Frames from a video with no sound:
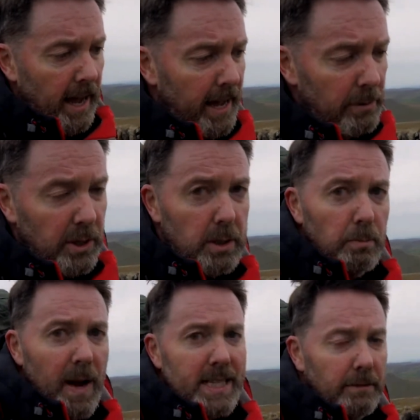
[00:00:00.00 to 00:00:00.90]
which
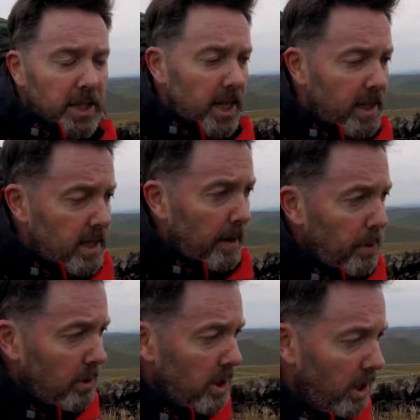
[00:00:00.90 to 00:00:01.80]
massively changes our
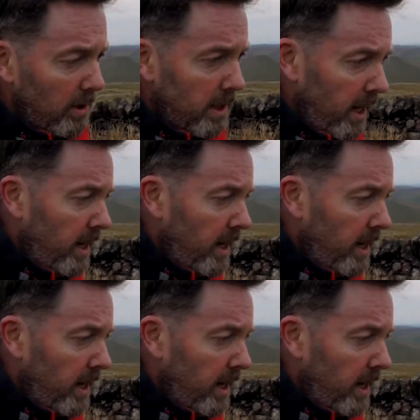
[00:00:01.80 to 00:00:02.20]
protocols.